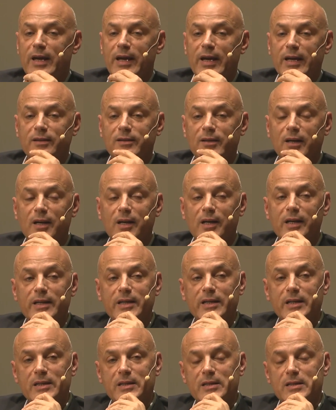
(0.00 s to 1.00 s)
And
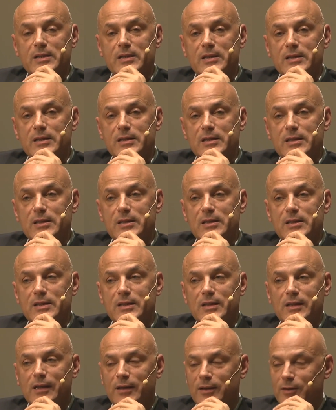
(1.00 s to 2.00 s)
I
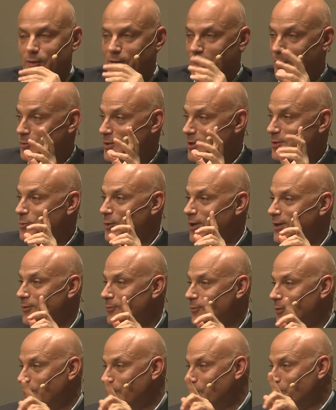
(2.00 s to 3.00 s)
just want to
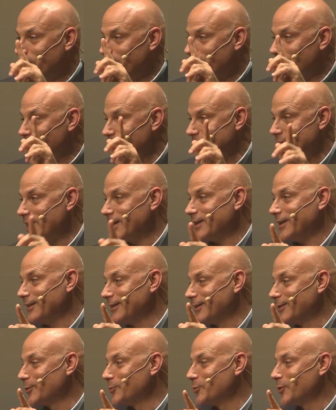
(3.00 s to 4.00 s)
open up a tiny
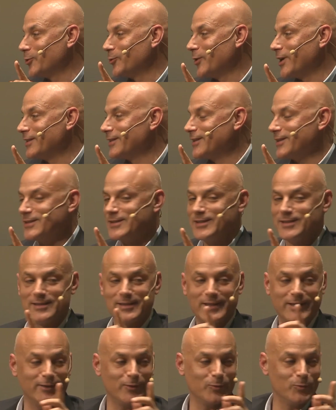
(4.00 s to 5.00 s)
little parenthesis
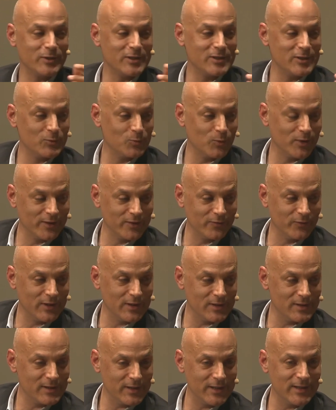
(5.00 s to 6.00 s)
here, which is one of
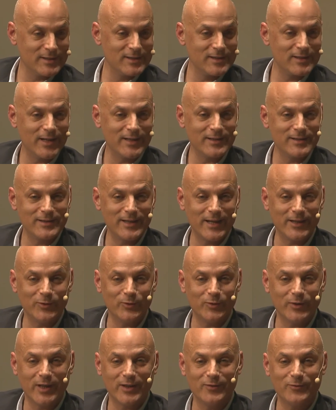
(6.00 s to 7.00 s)
these insights that
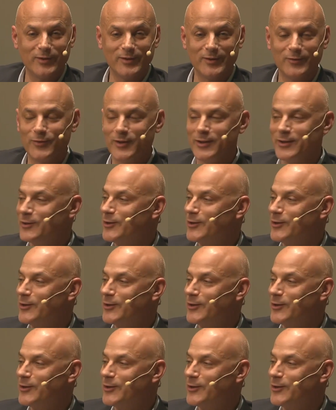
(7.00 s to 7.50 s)
you get for the first.